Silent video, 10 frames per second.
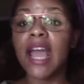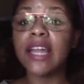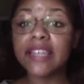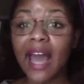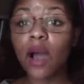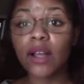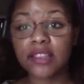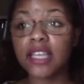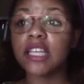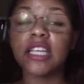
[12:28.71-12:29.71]
And now I
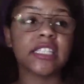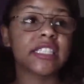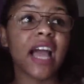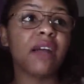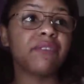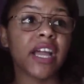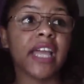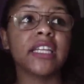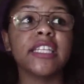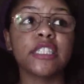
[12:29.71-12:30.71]
think it's time for
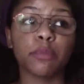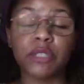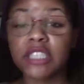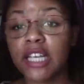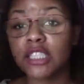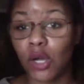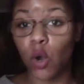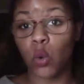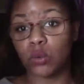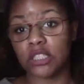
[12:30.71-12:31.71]
Annalise to protect her
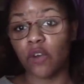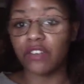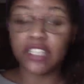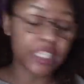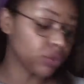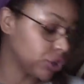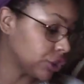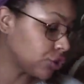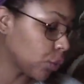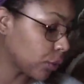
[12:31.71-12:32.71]
own self, and that's what
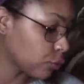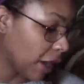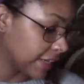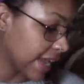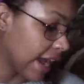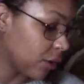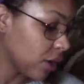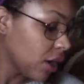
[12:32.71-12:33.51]
she's doing right now.